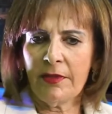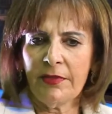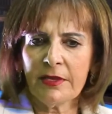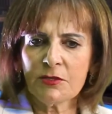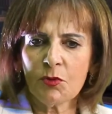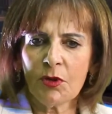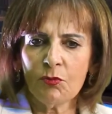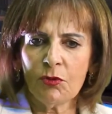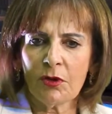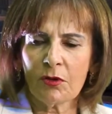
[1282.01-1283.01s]
And that's
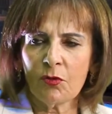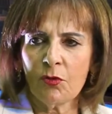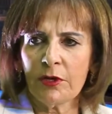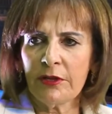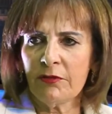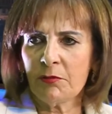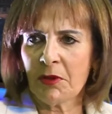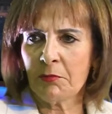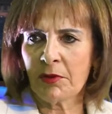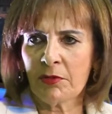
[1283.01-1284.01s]
why we are all,
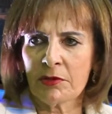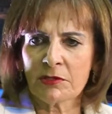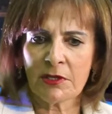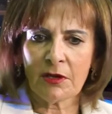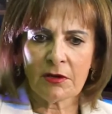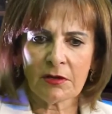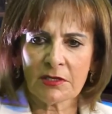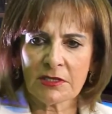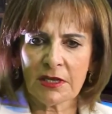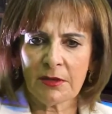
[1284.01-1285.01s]
even my brothers, they are
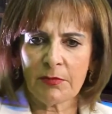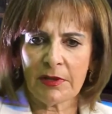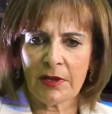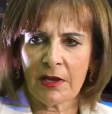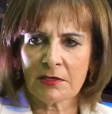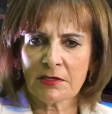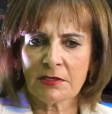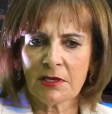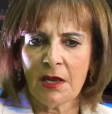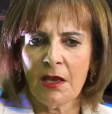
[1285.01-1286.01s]
the same as
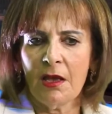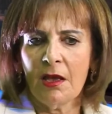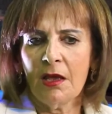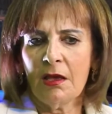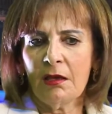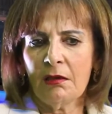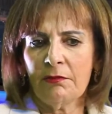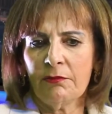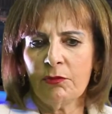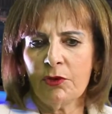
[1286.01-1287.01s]
us.
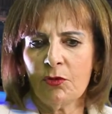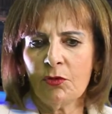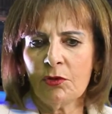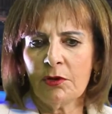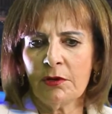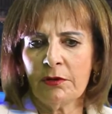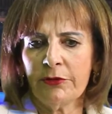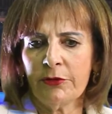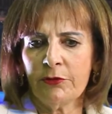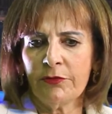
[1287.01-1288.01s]
We
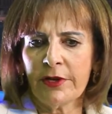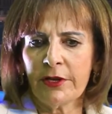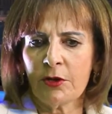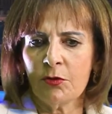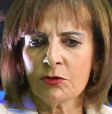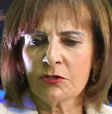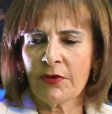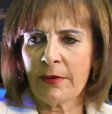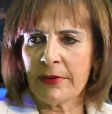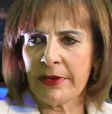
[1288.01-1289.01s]
all, you know, very
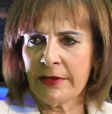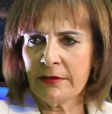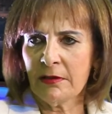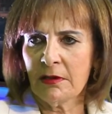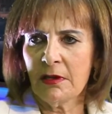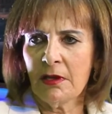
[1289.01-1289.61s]
close family.